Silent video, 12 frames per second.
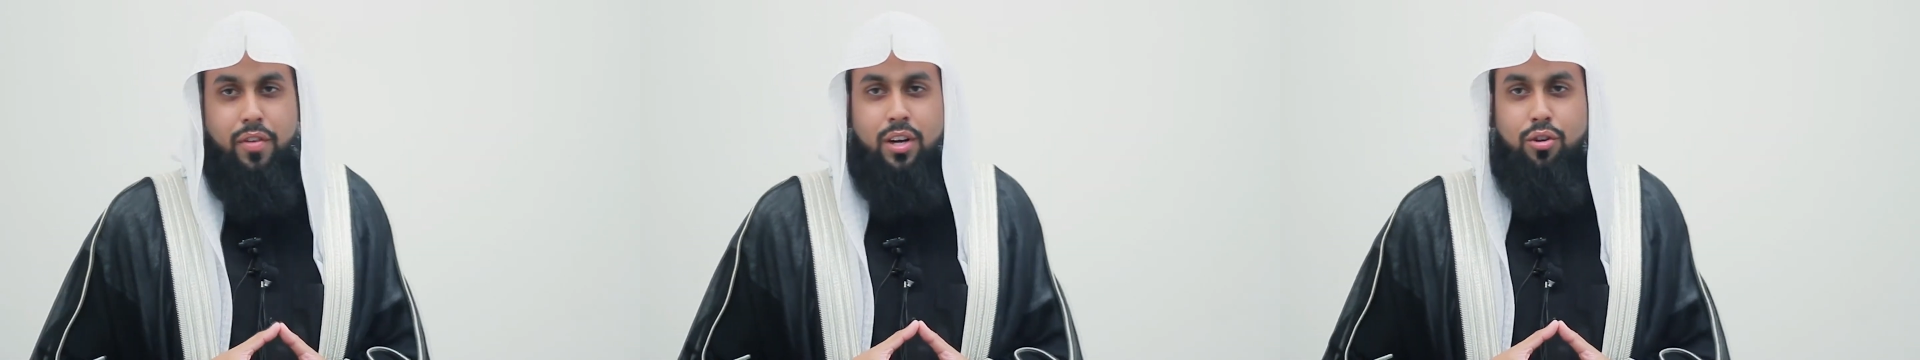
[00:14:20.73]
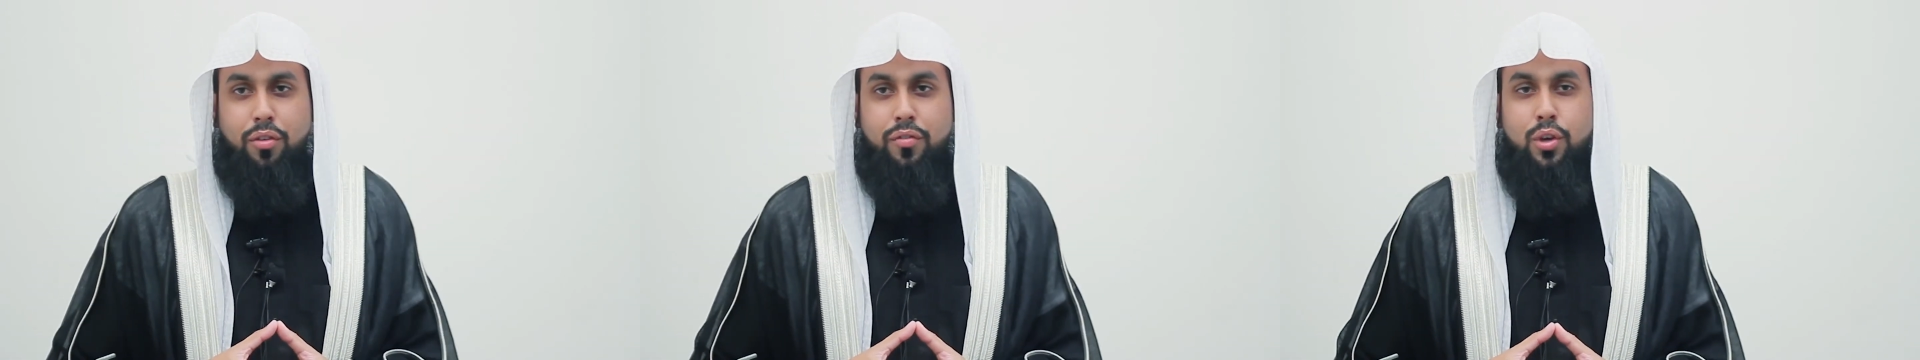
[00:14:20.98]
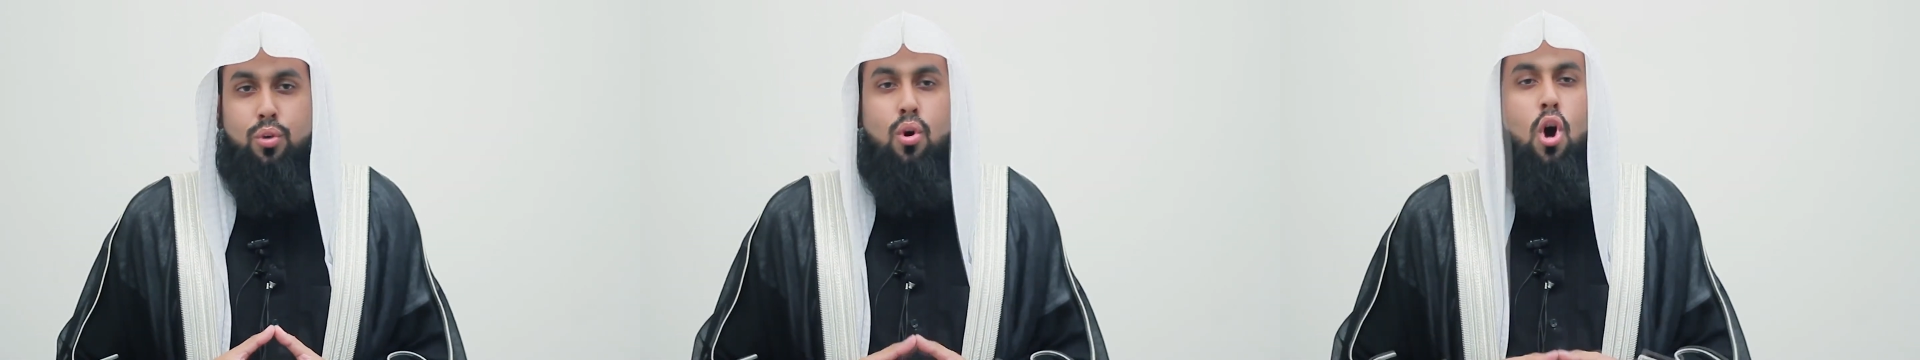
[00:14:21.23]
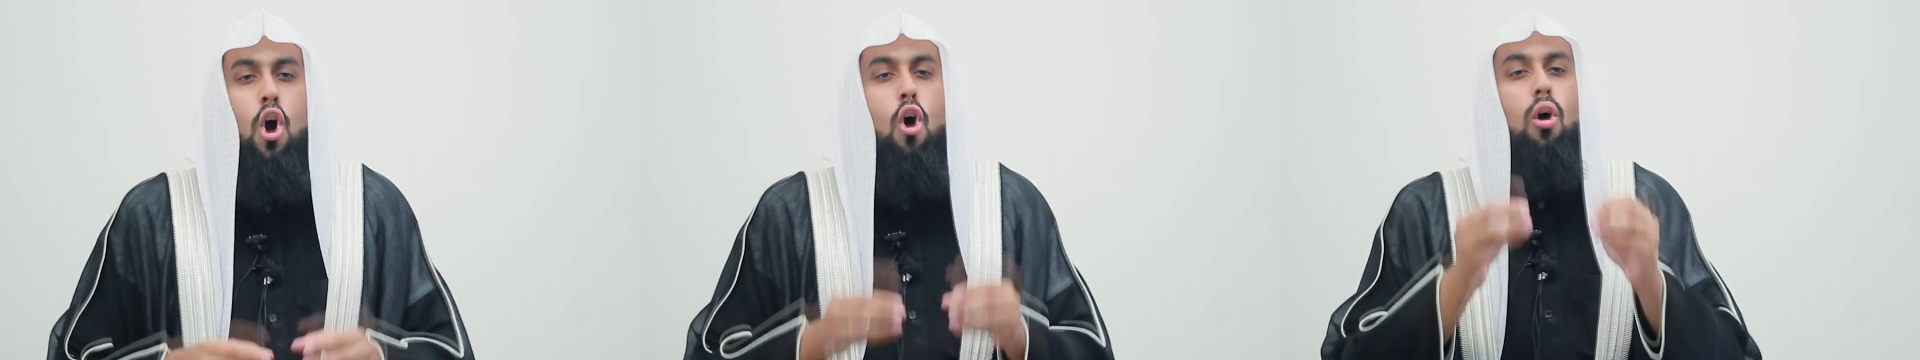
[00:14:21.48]
front of
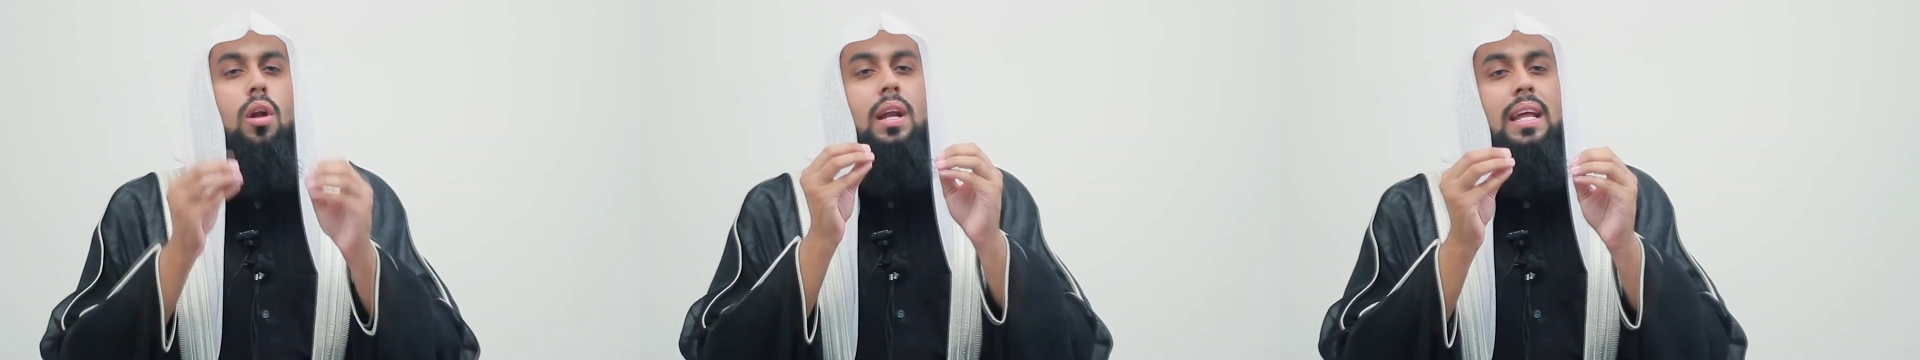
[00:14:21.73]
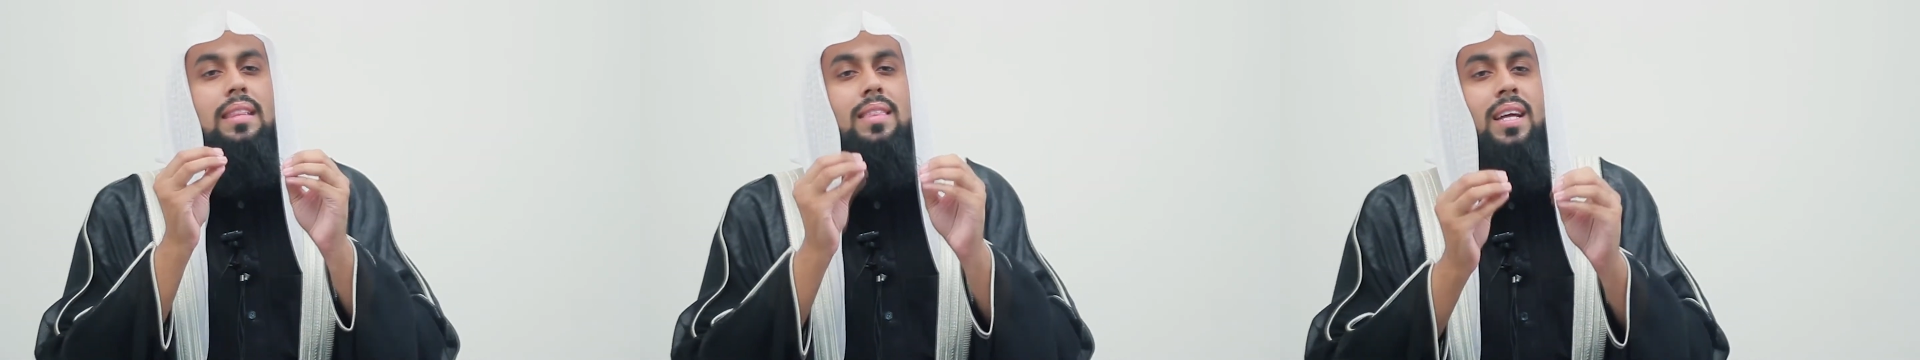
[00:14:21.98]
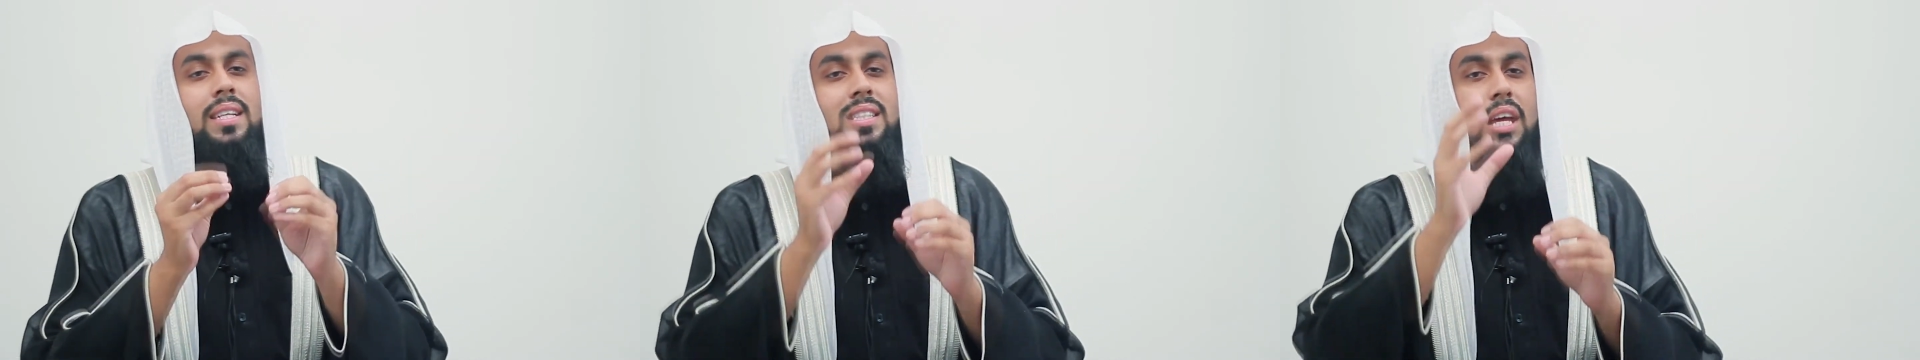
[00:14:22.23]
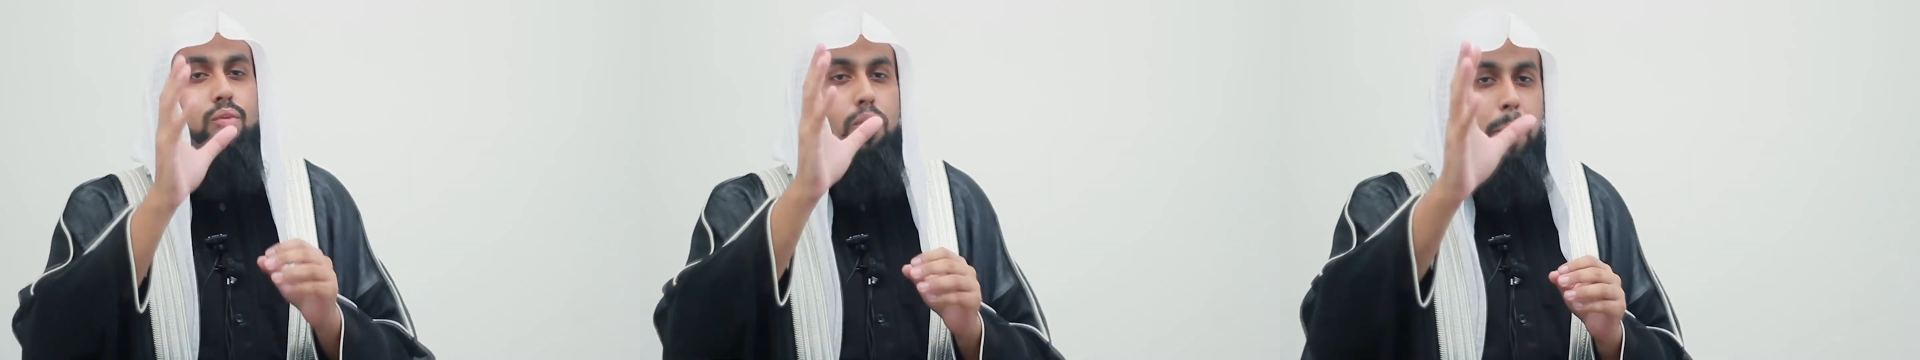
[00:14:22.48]
you, only things
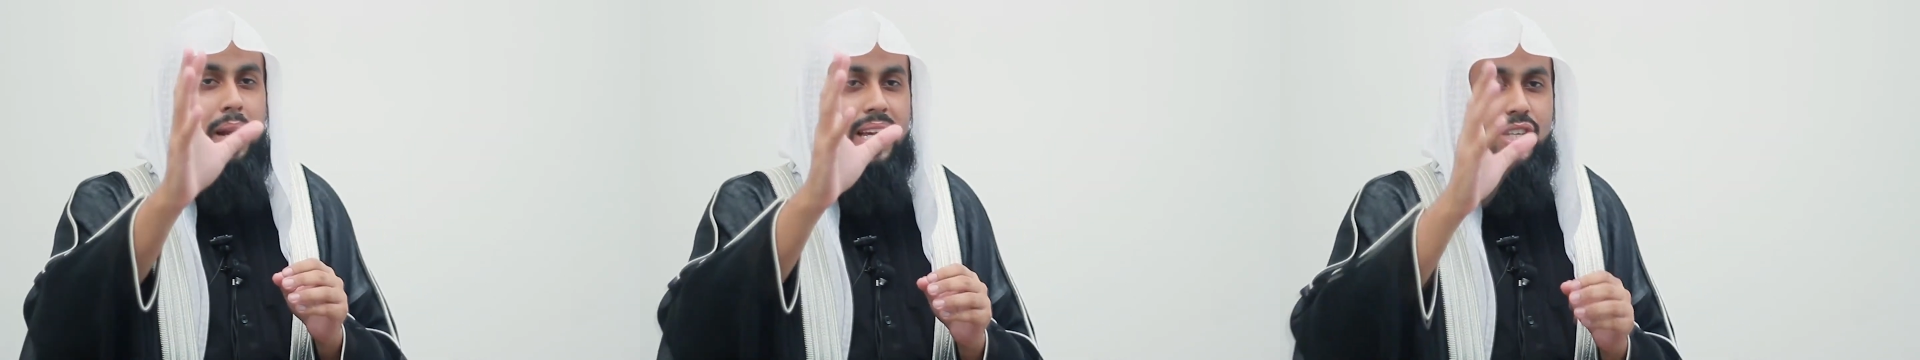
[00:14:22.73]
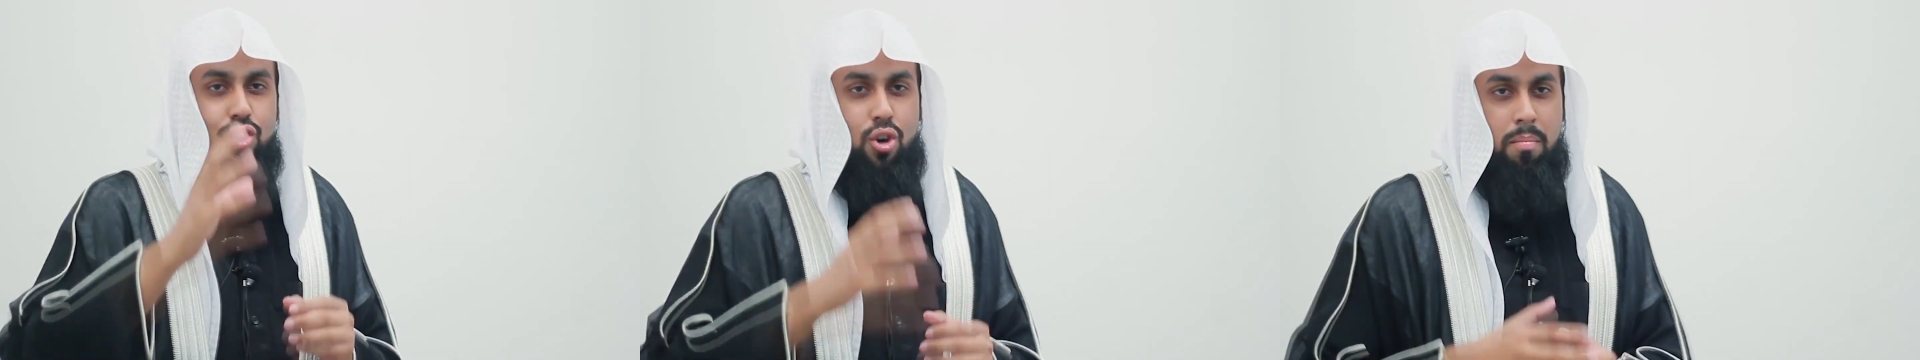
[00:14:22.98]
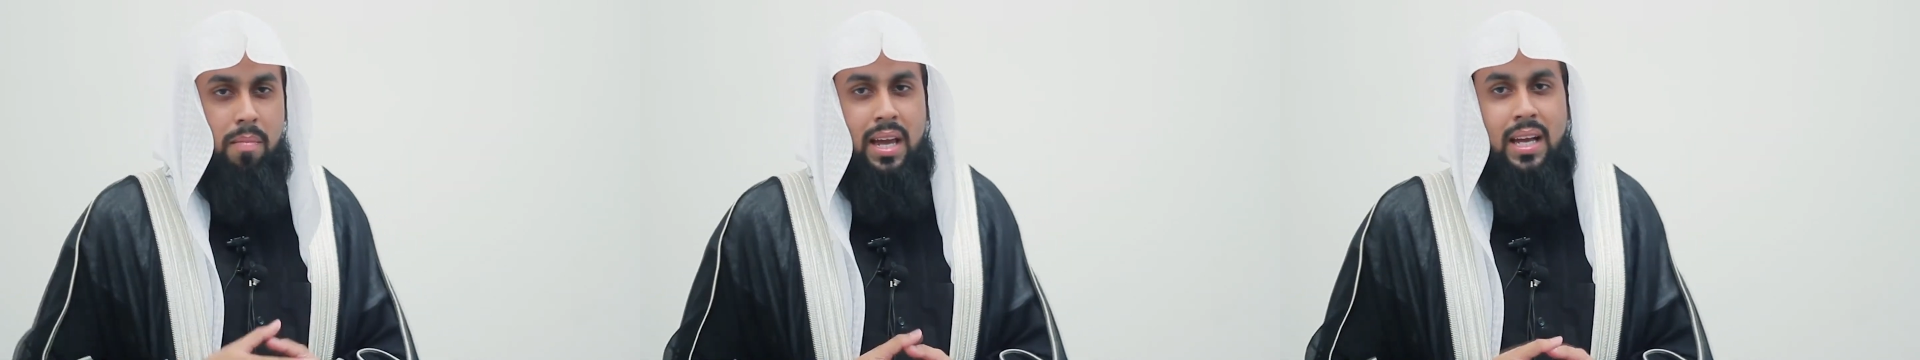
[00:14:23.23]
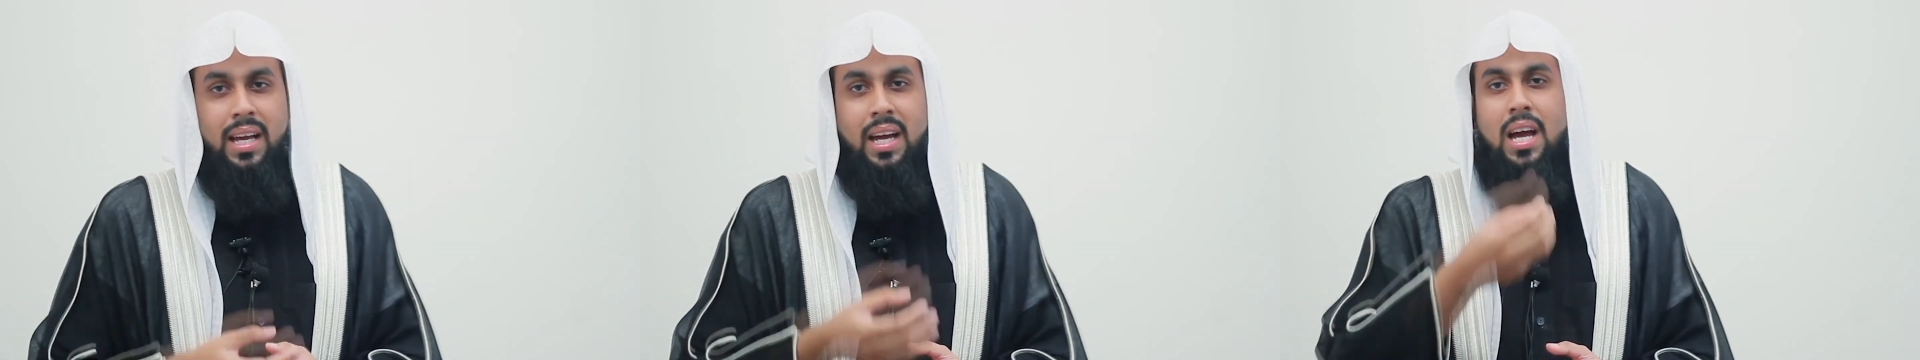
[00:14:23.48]
that would please your
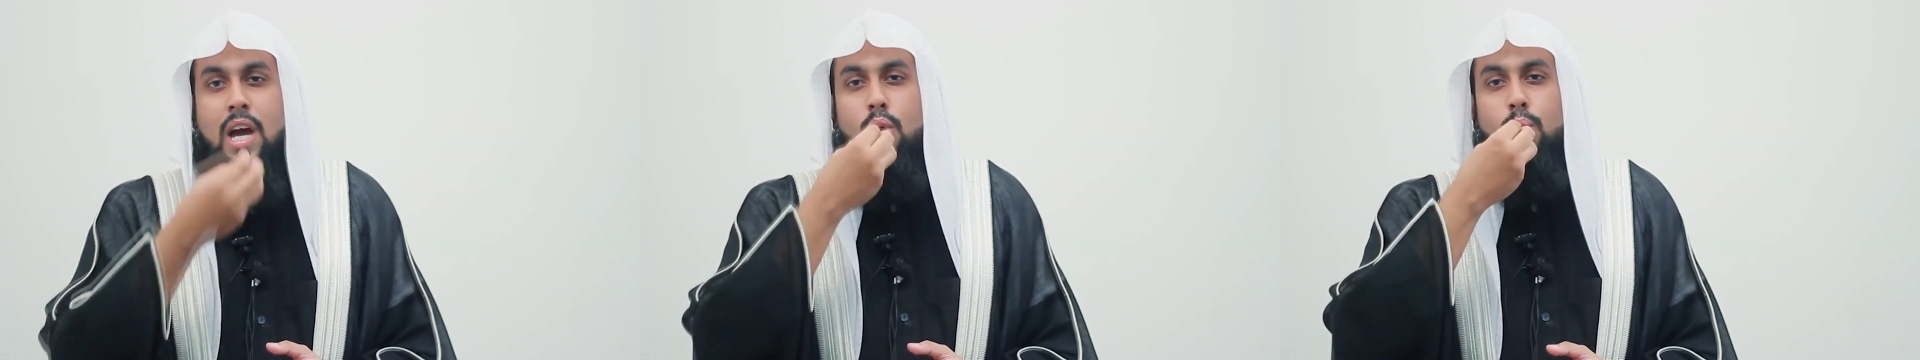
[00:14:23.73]
Maker